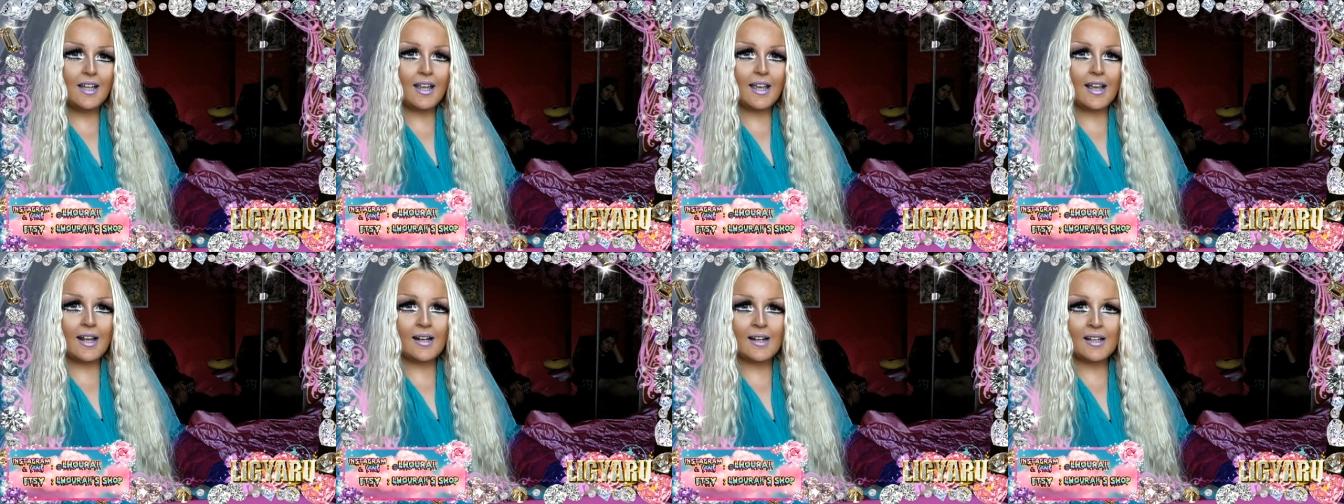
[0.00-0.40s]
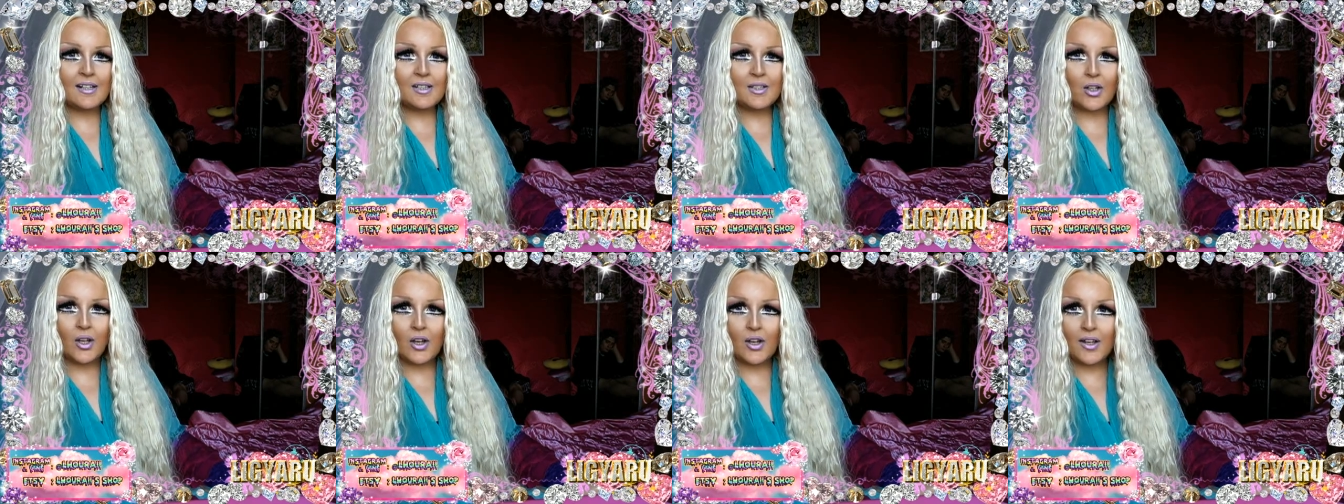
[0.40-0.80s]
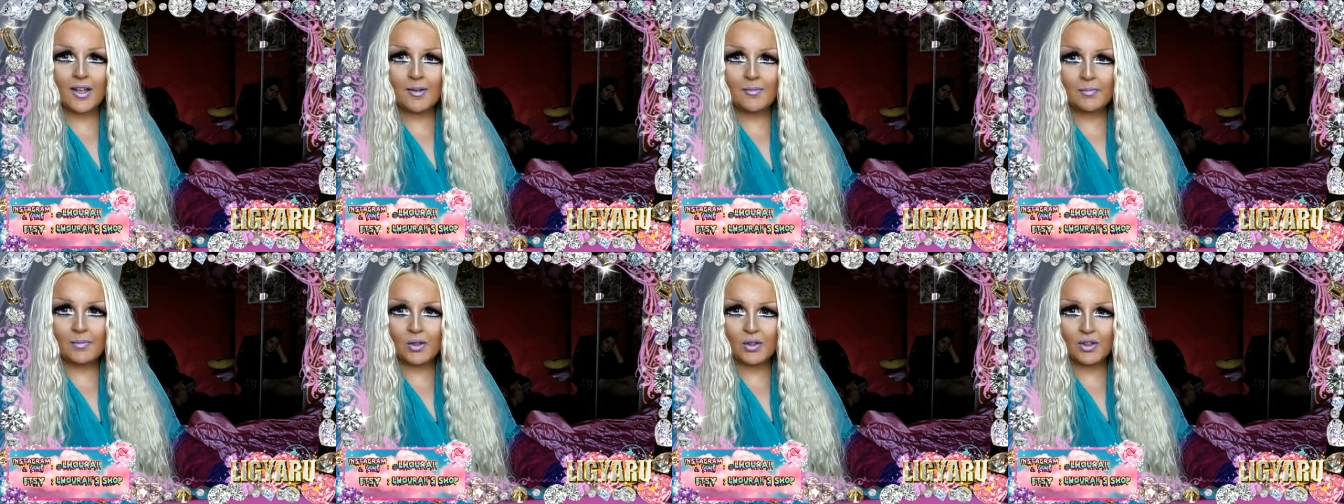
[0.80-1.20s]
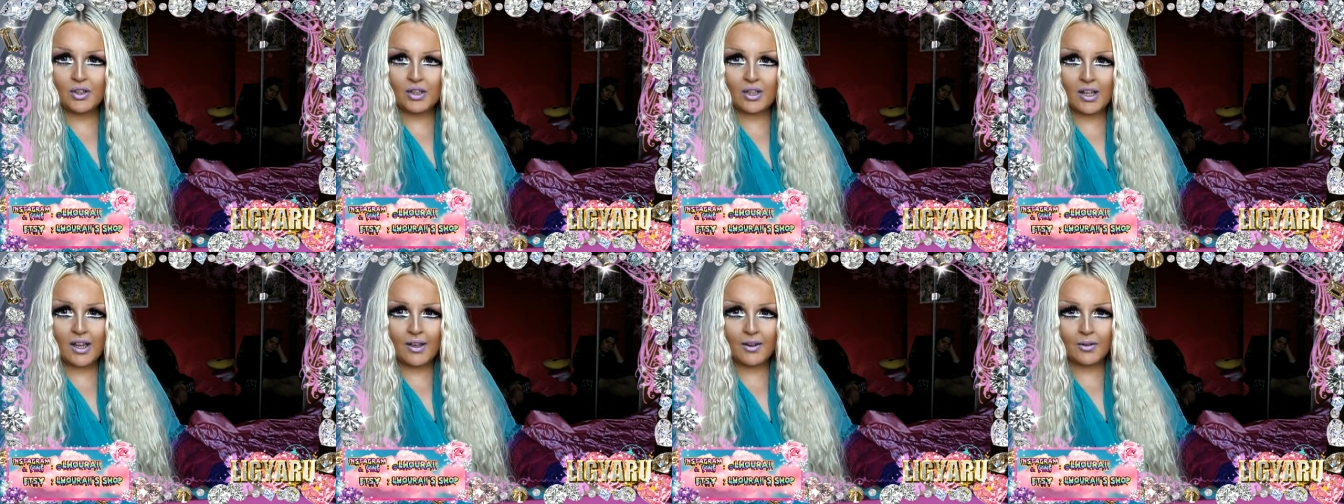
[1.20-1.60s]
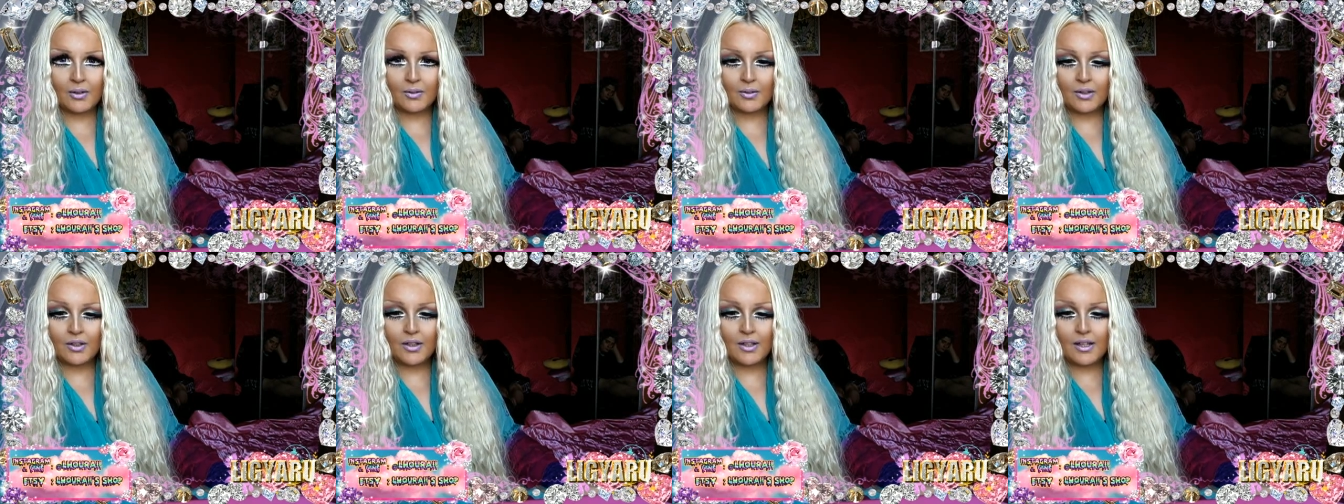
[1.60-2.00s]
And I saw him look
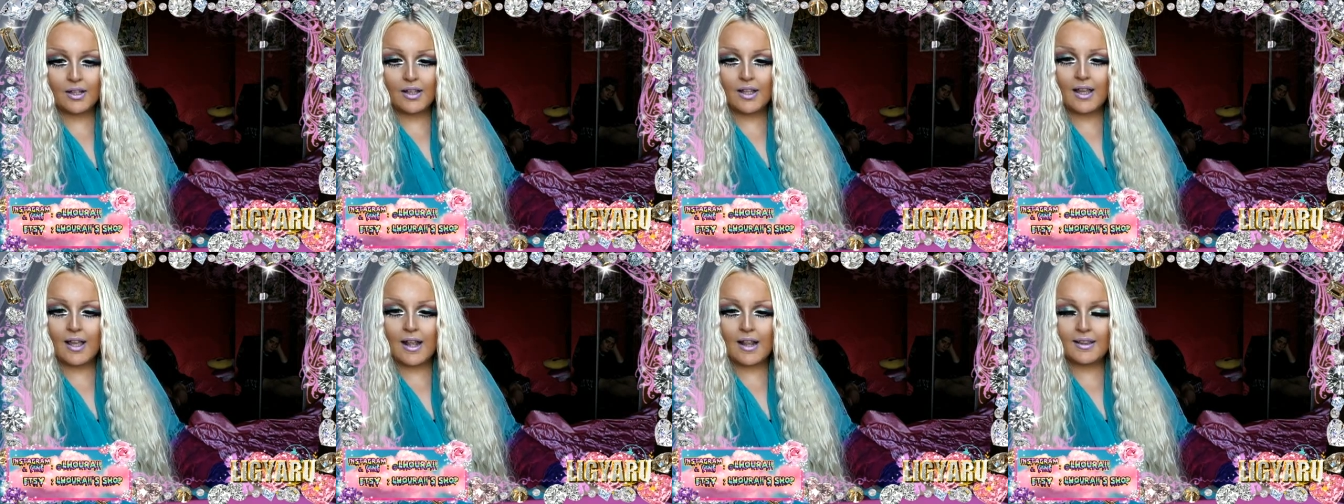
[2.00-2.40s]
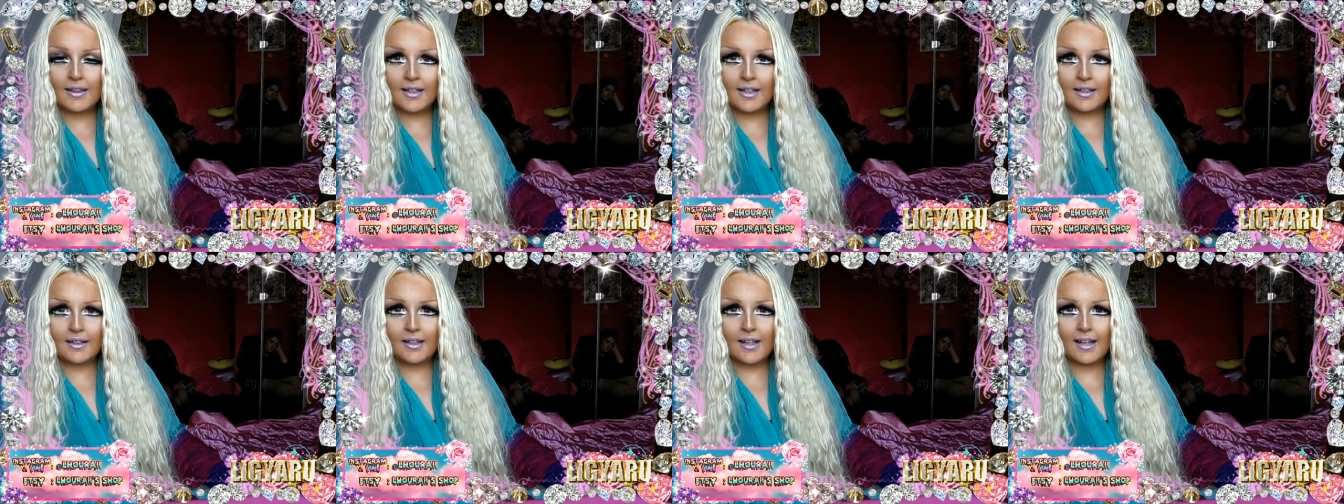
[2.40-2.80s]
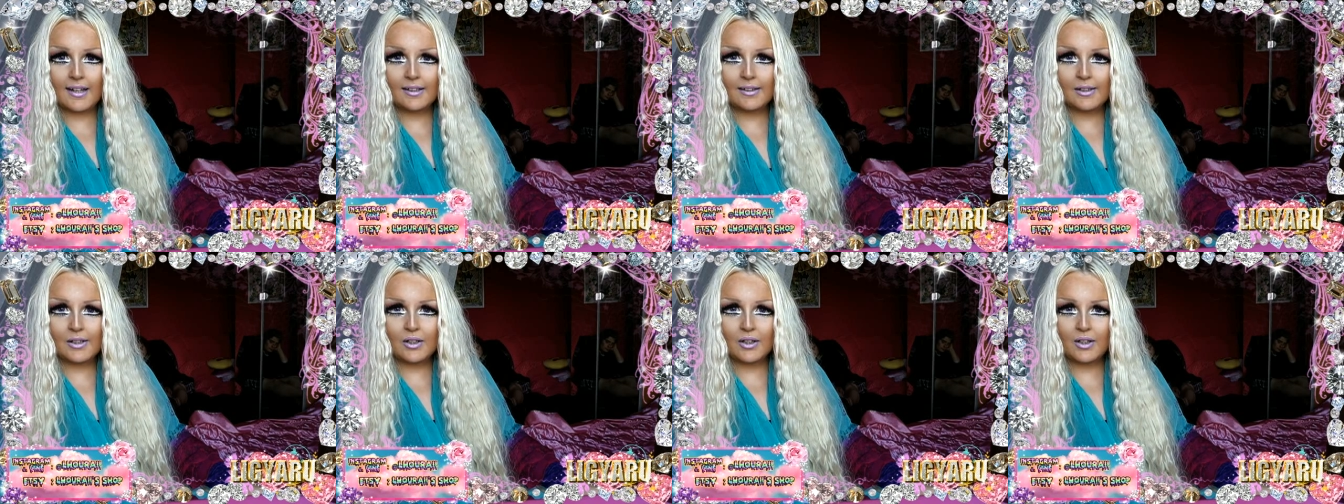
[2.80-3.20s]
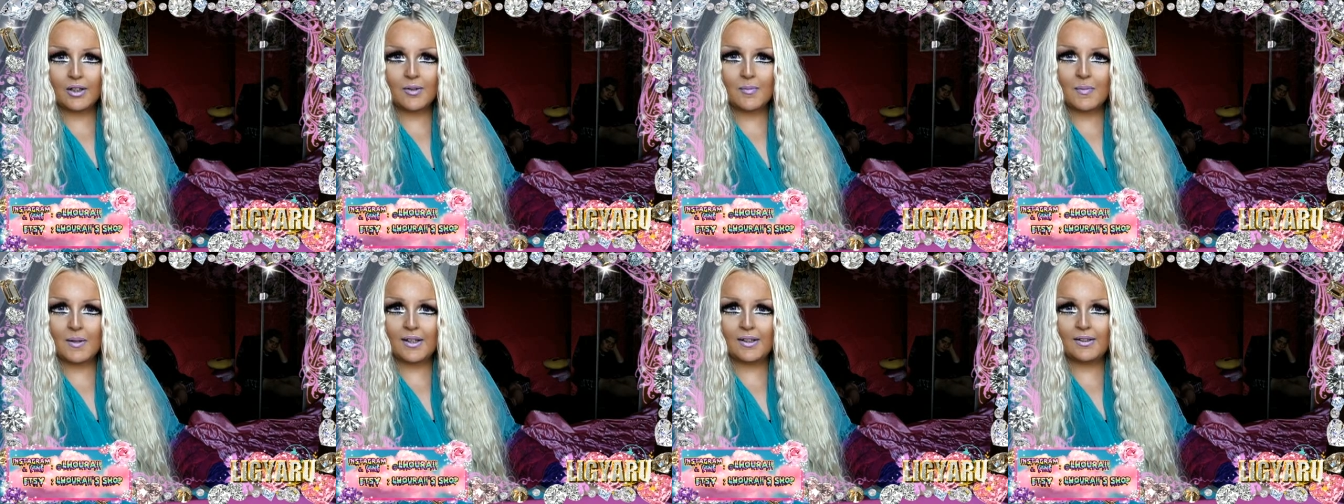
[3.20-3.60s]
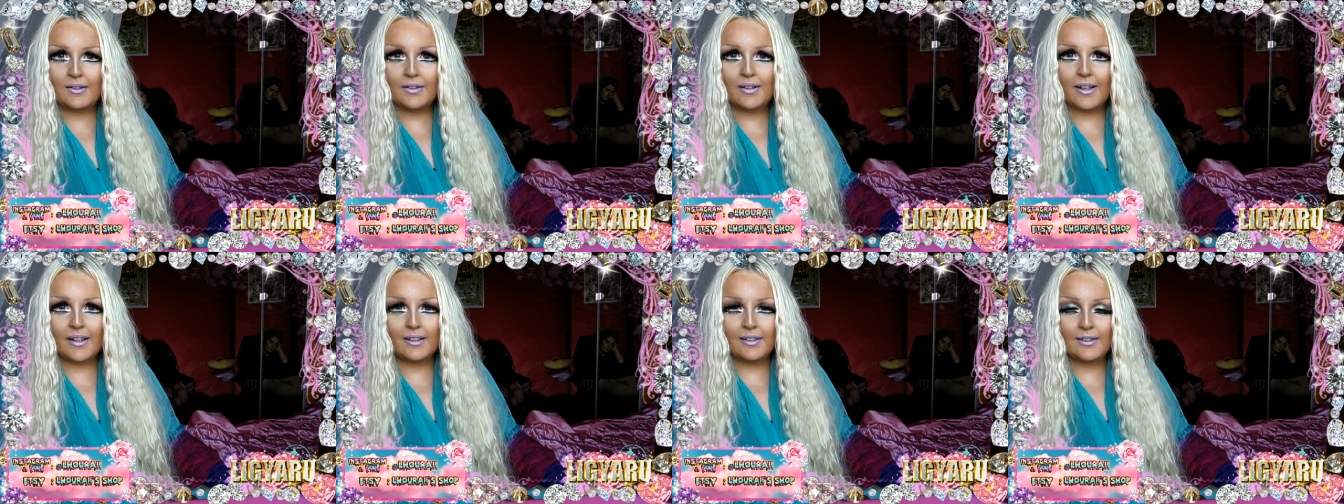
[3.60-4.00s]
down and then like look at me and
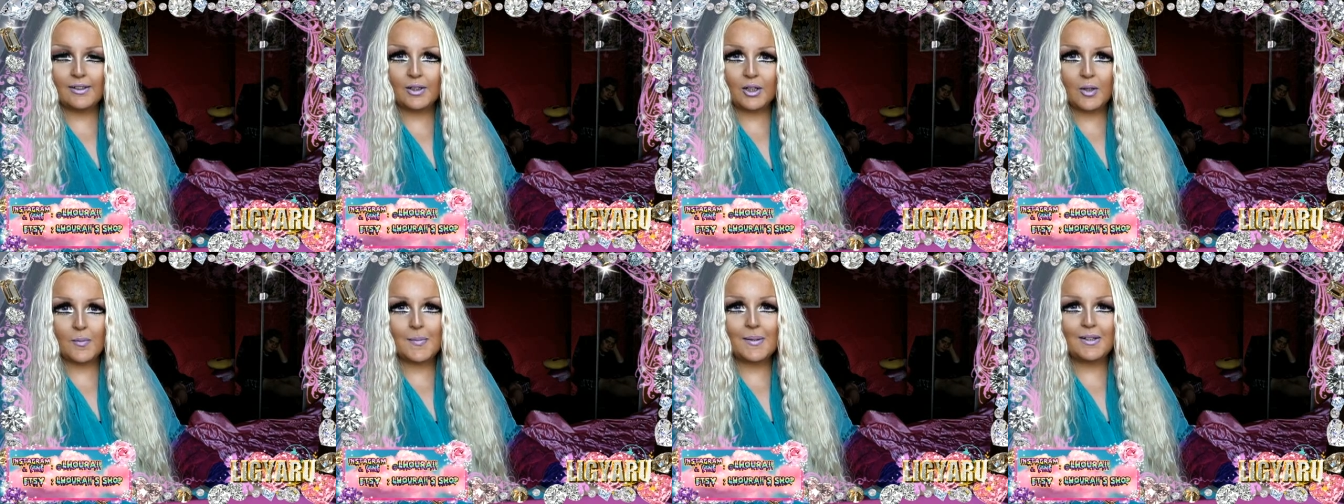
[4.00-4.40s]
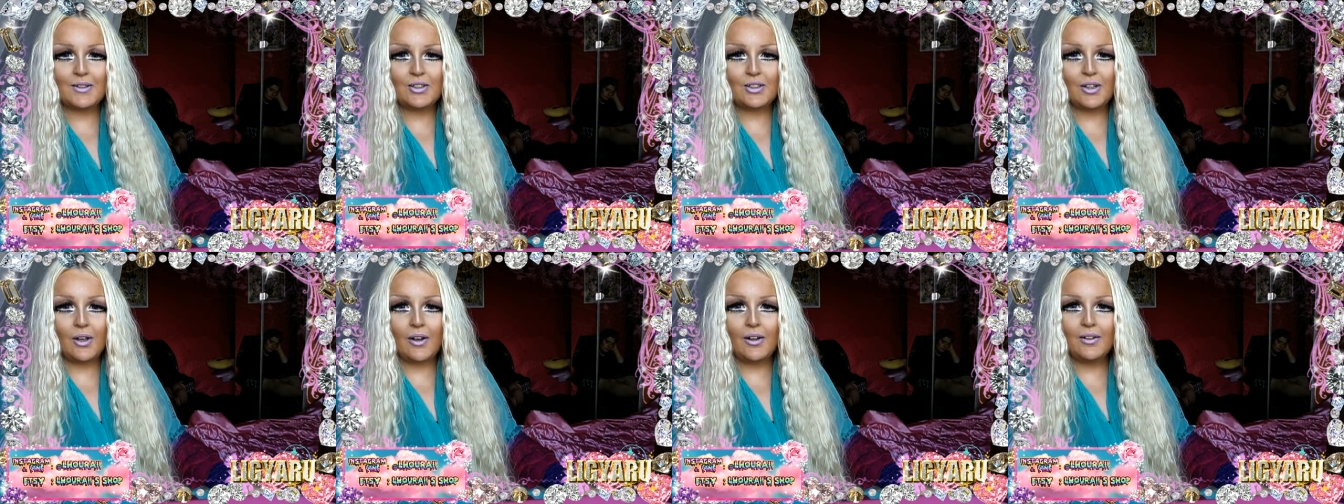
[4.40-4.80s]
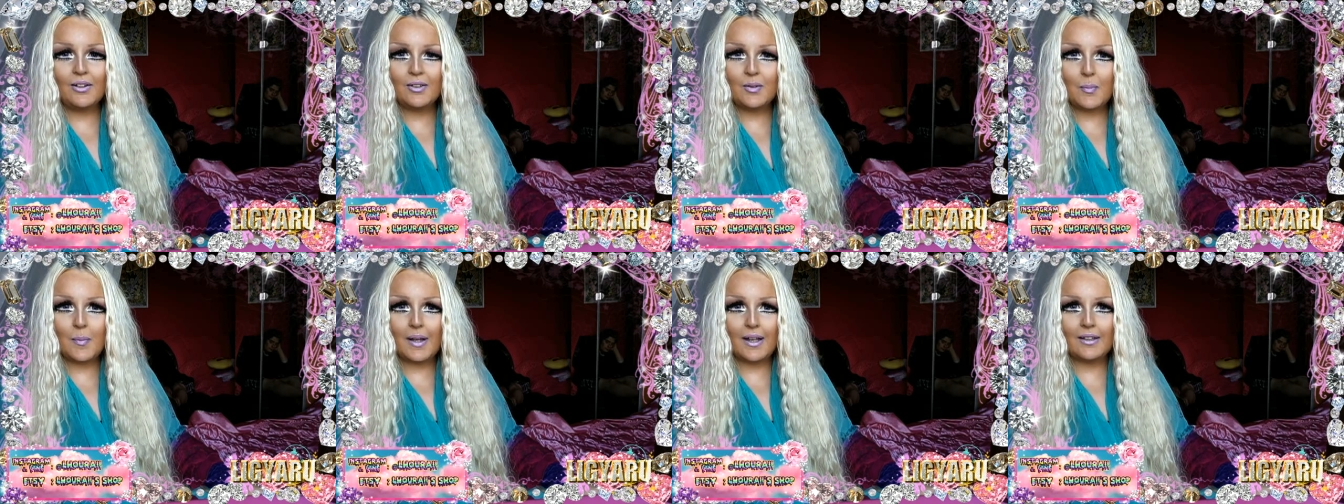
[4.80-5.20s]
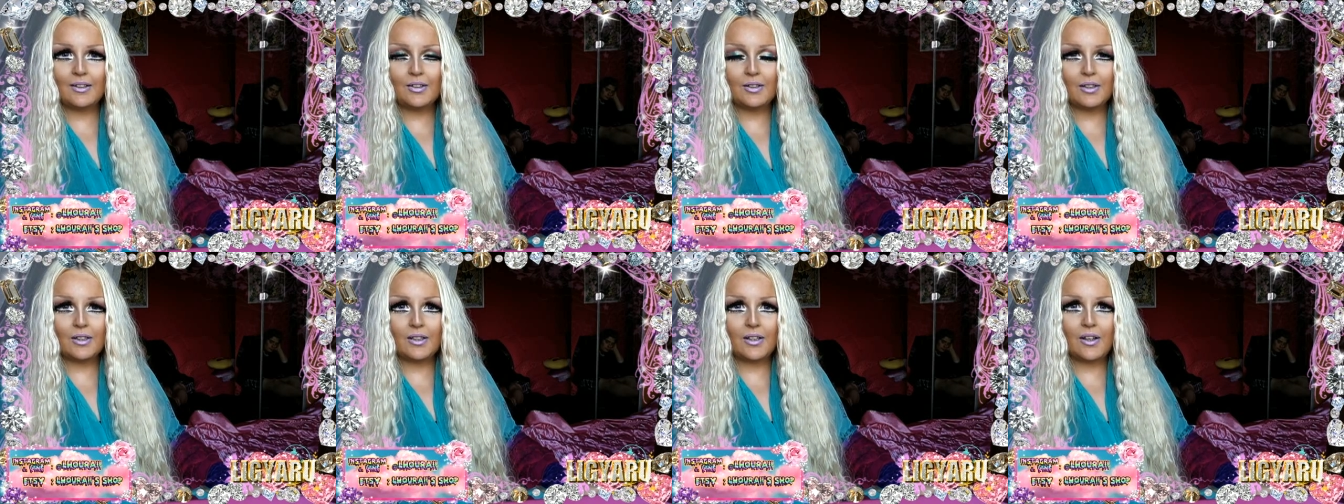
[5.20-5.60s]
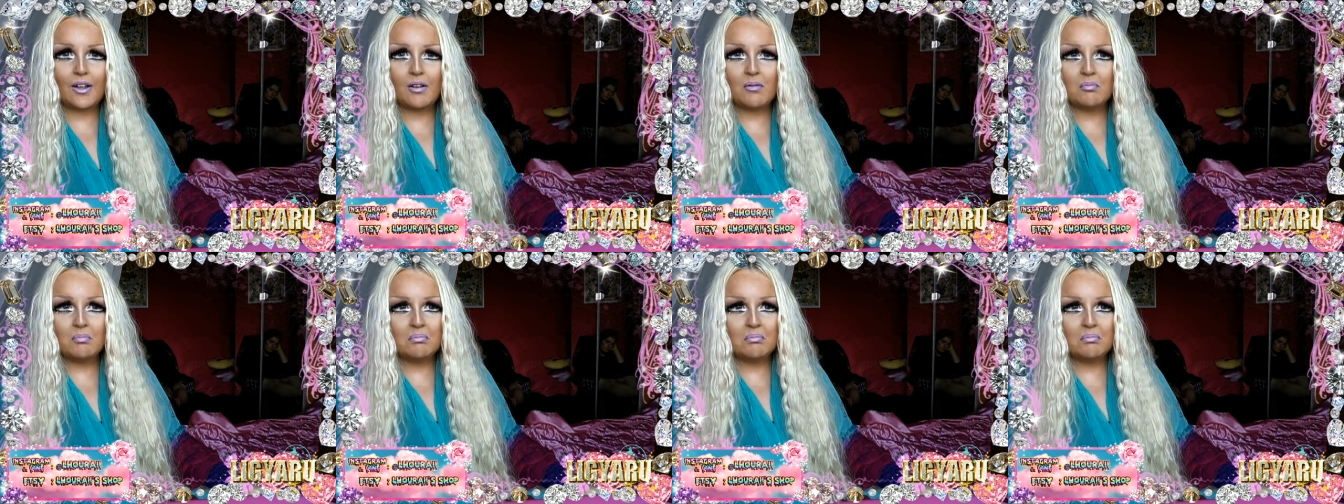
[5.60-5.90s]
like look a bit shocked, but I just thought